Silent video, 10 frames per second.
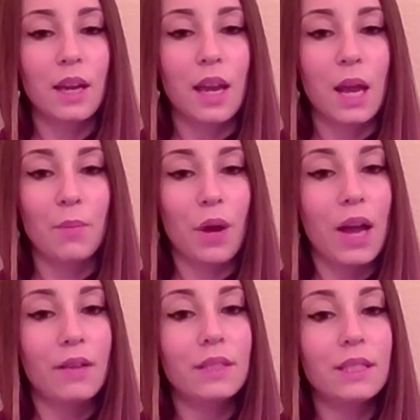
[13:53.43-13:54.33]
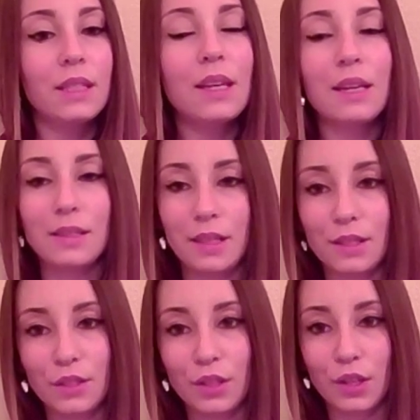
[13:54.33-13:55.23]
and privacy and data
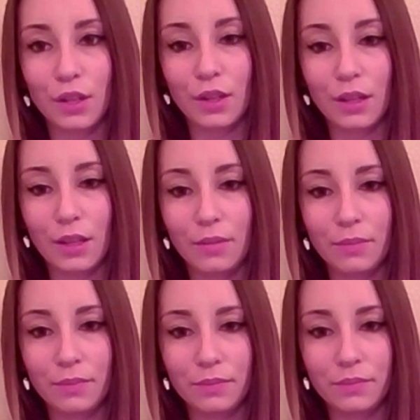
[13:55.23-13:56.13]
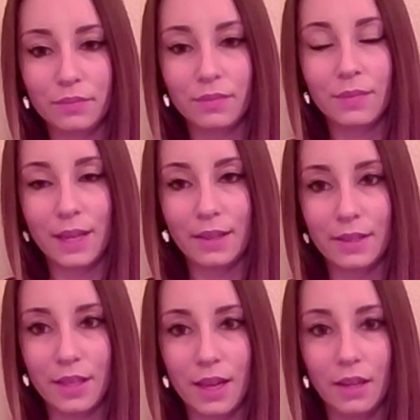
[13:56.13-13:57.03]
security. Next
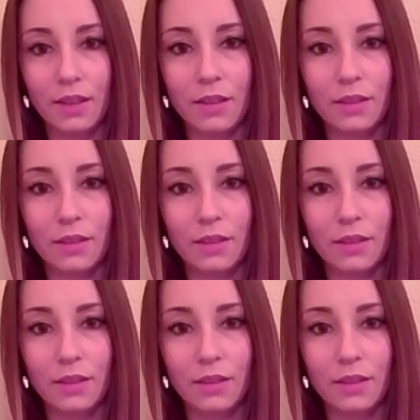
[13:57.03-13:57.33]
slide.